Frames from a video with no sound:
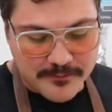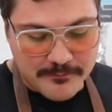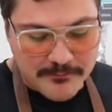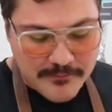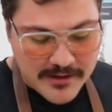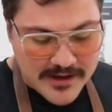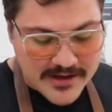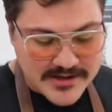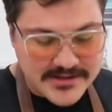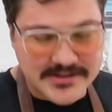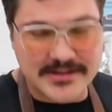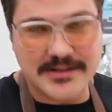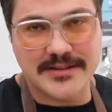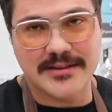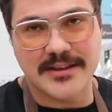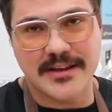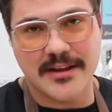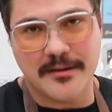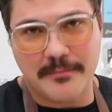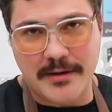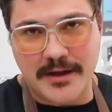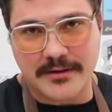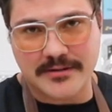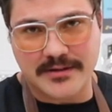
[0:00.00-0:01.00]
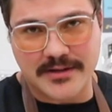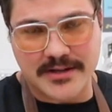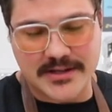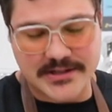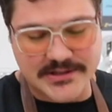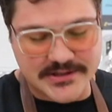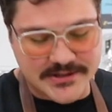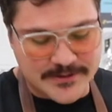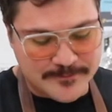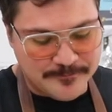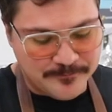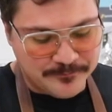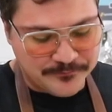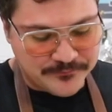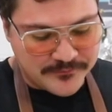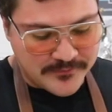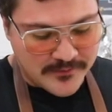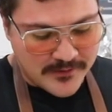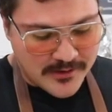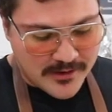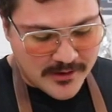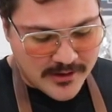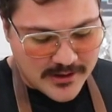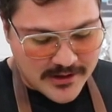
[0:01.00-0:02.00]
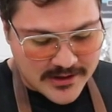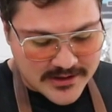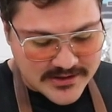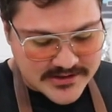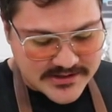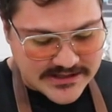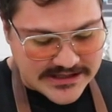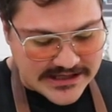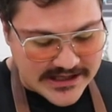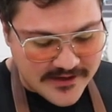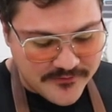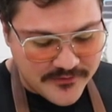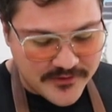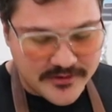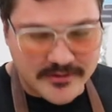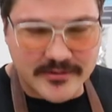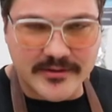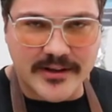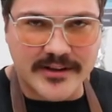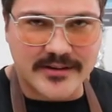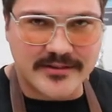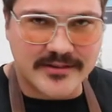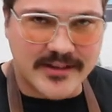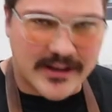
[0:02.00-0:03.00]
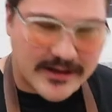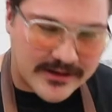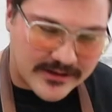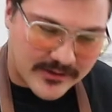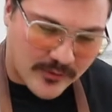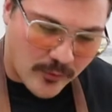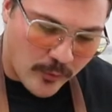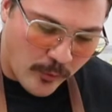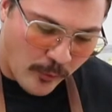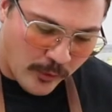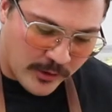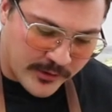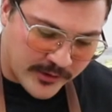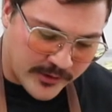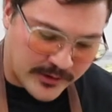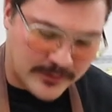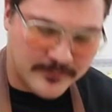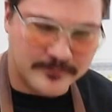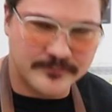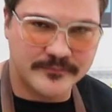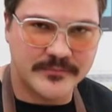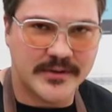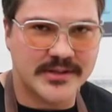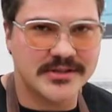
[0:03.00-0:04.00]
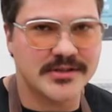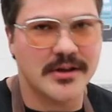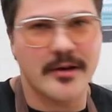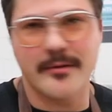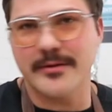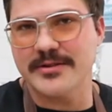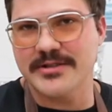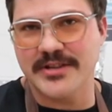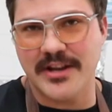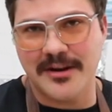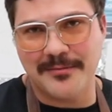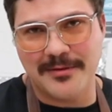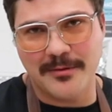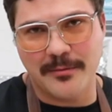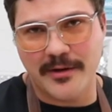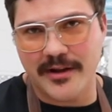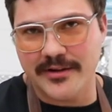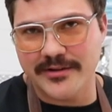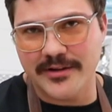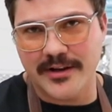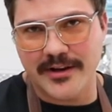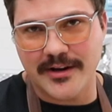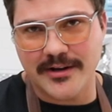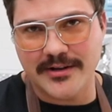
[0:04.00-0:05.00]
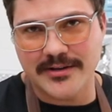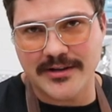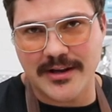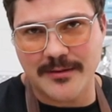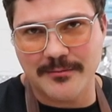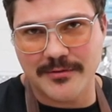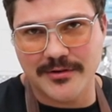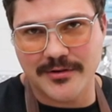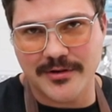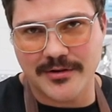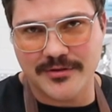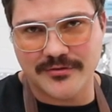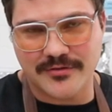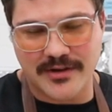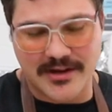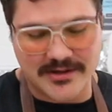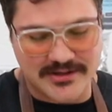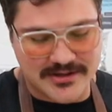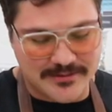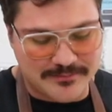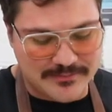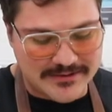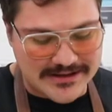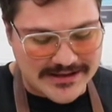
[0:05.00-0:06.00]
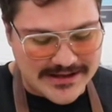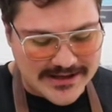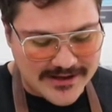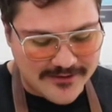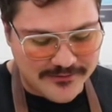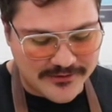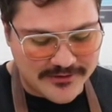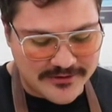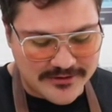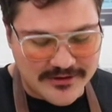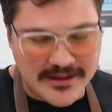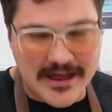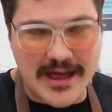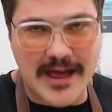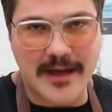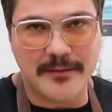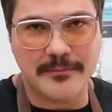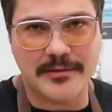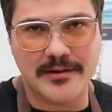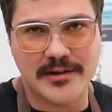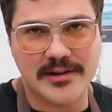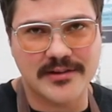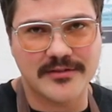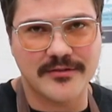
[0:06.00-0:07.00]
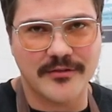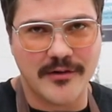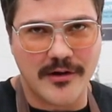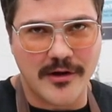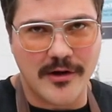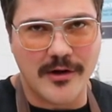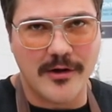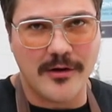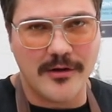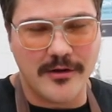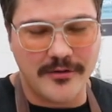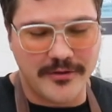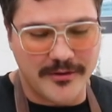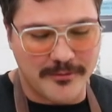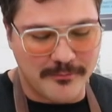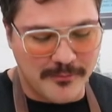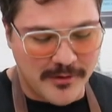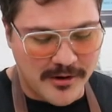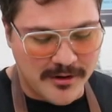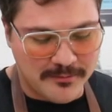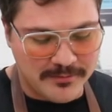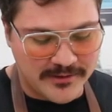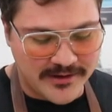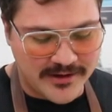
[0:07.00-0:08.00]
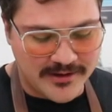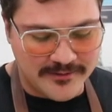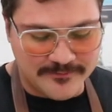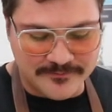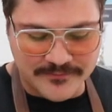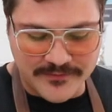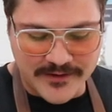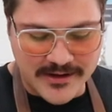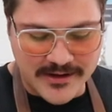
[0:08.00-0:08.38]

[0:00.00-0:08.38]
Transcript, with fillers: The amazing thing about this is even like that corner that's always going to be well done anytime you cook a tri-tip, even that, because of all the marbling,